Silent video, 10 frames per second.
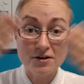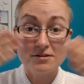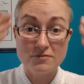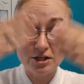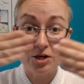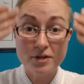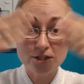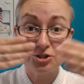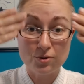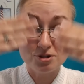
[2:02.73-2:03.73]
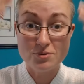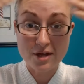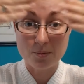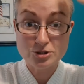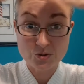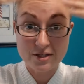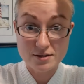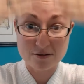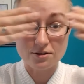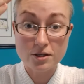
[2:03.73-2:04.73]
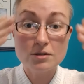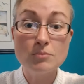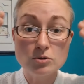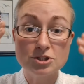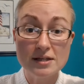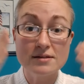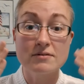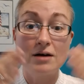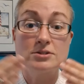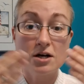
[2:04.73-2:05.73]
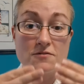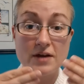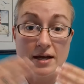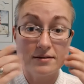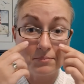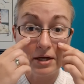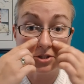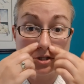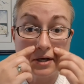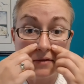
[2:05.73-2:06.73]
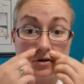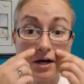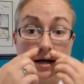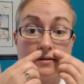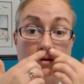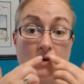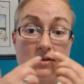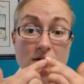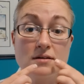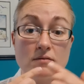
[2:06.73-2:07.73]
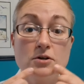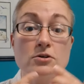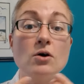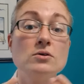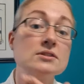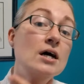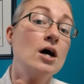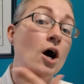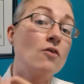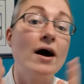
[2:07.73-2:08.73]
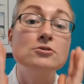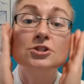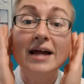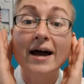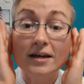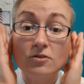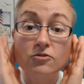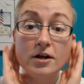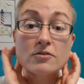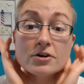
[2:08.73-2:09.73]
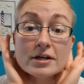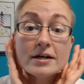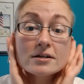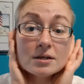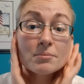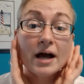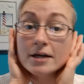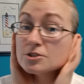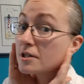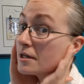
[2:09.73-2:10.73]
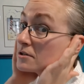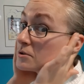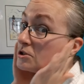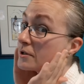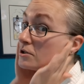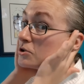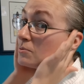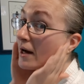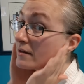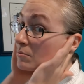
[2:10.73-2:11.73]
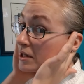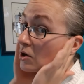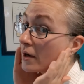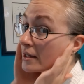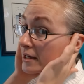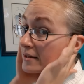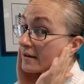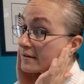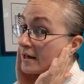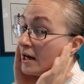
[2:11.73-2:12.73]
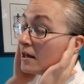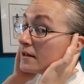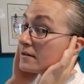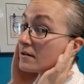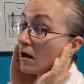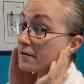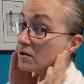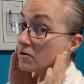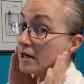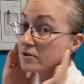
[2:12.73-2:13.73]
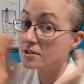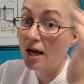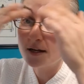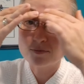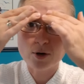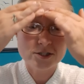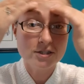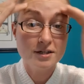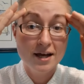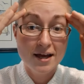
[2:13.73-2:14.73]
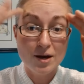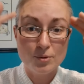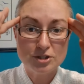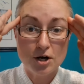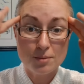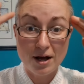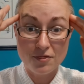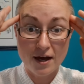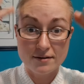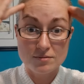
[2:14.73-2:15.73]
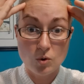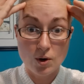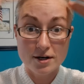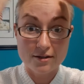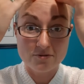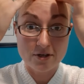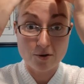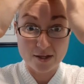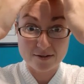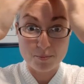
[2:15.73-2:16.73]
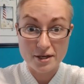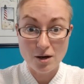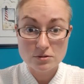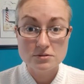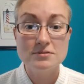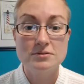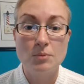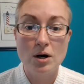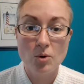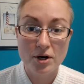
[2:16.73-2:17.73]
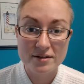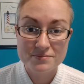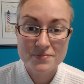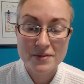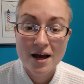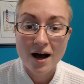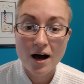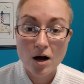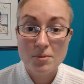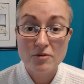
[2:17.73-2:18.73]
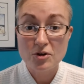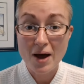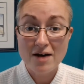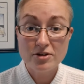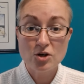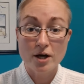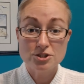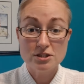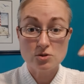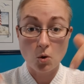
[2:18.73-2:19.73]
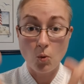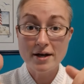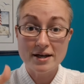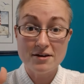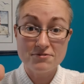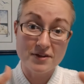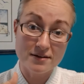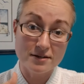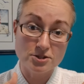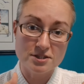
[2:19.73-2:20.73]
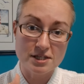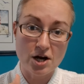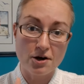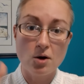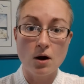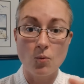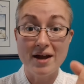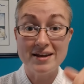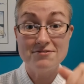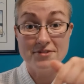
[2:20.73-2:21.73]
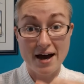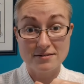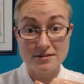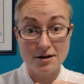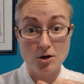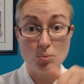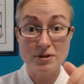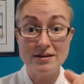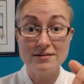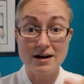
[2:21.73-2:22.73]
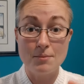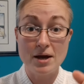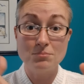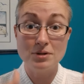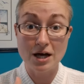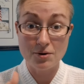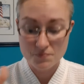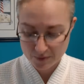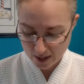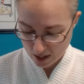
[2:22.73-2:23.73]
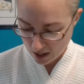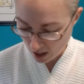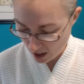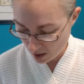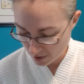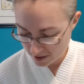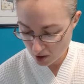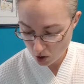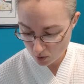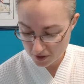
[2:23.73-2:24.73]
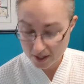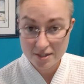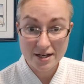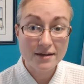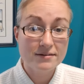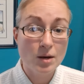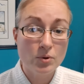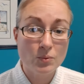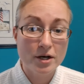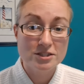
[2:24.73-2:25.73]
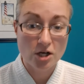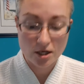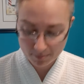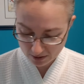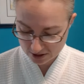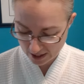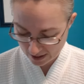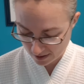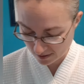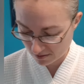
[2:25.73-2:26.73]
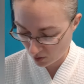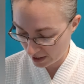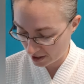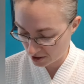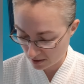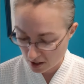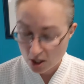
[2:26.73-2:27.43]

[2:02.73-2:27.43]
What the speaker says: there's a video that shows you that we do these circular motions around our face and make sure you get in the cracks and the crevices of your nose, around your neck, in front of your ears, and behind your ears, which you can do by simply going like this. This is also great for sinus pressure, and we talk about that some more in the video that's coming out tomorrow morning. If you have any questions or what if this scenario or what if that scenario, please comment below. So the next step we want to talk about today is exfoliation.